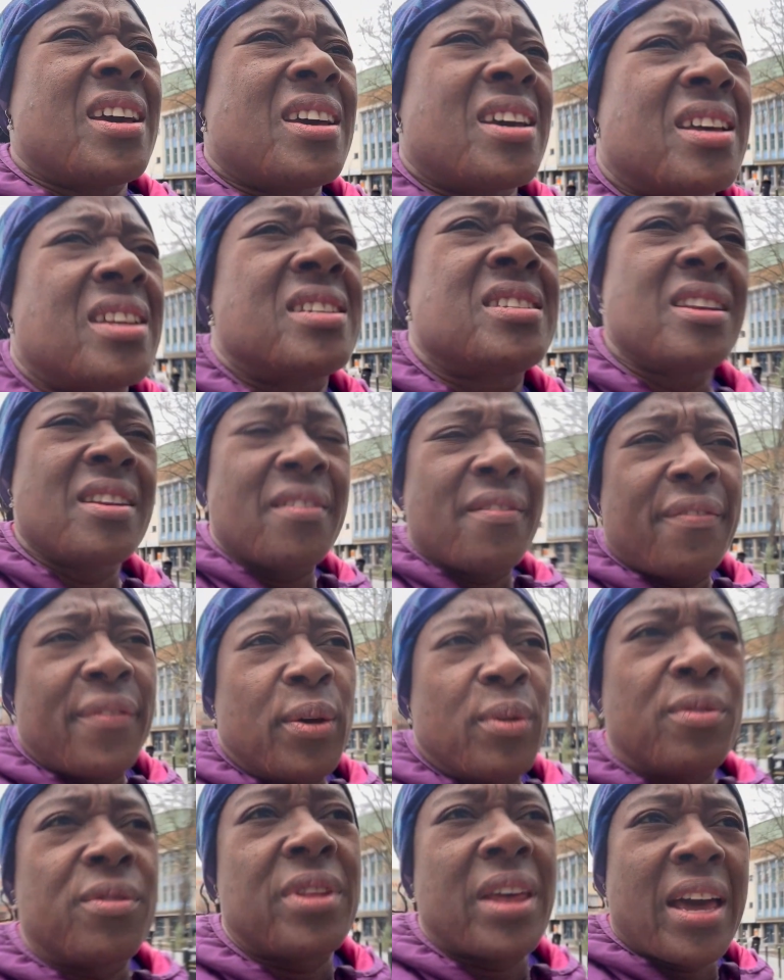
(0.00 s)
It didn't
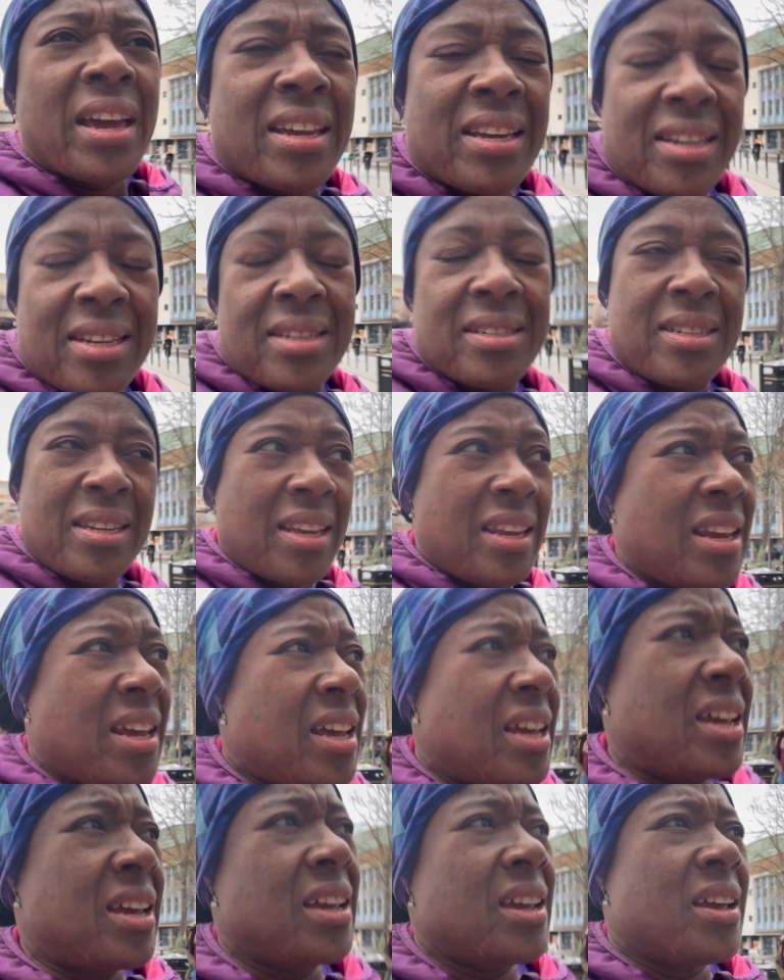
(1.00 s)
feel that easy.
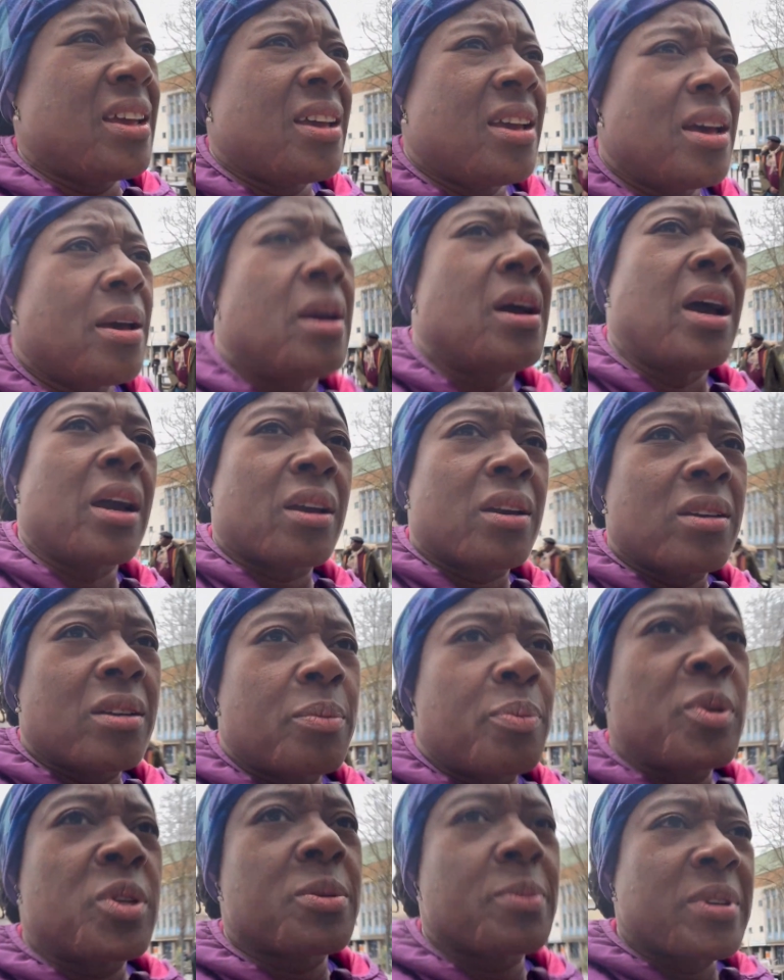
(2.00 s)
I could
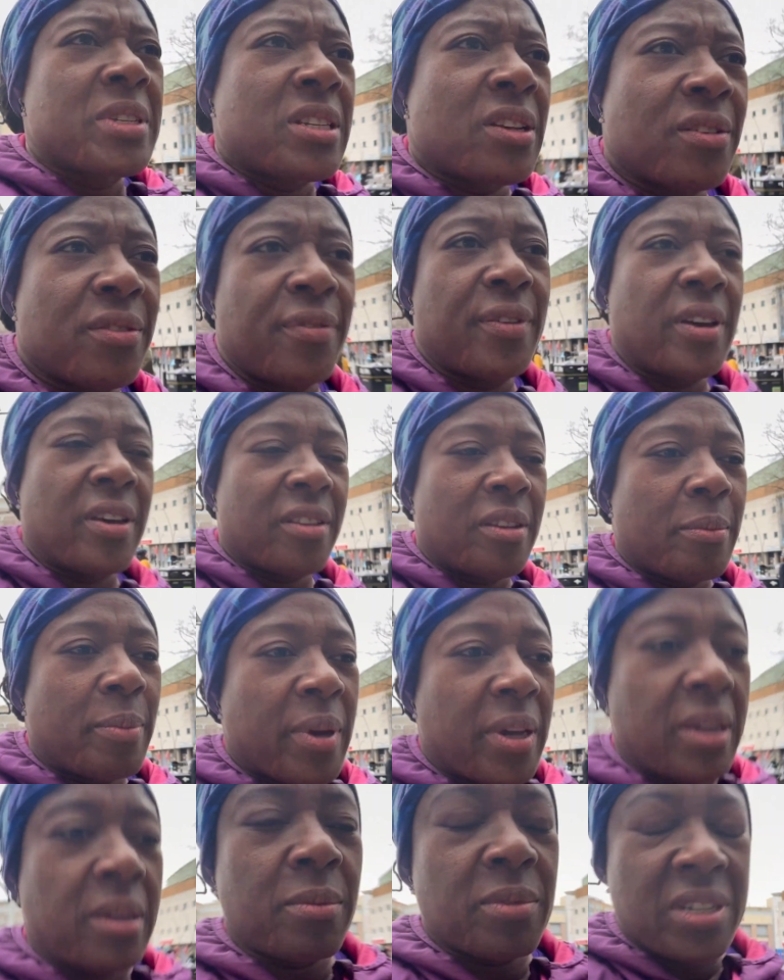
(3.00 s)
have pushed myself further,
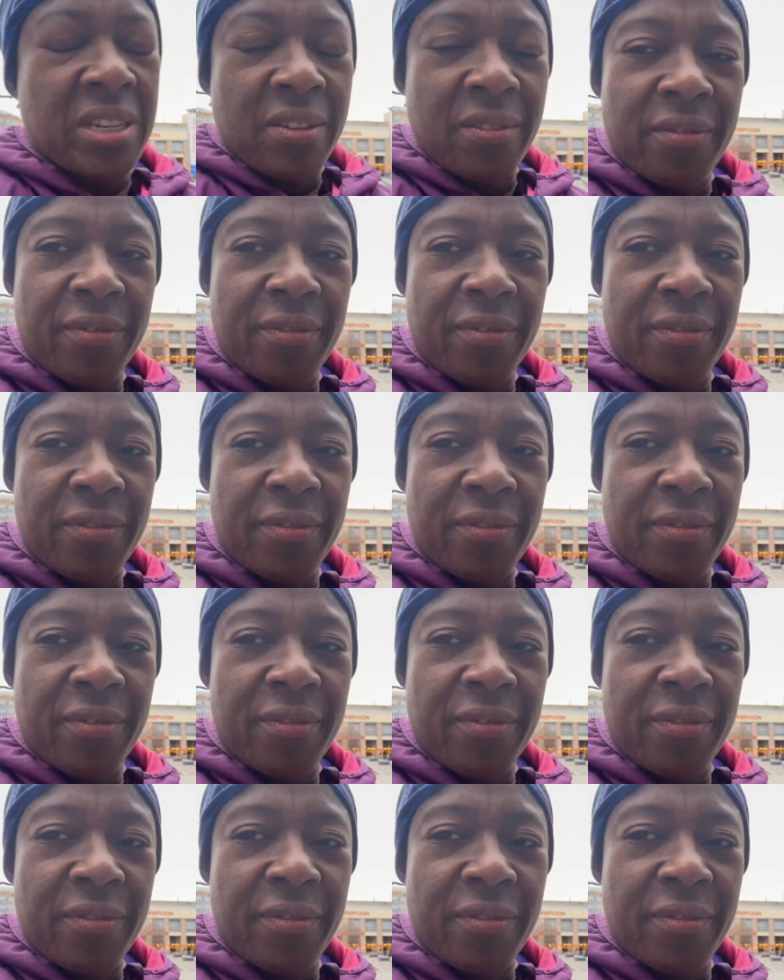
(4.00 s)
but it didn't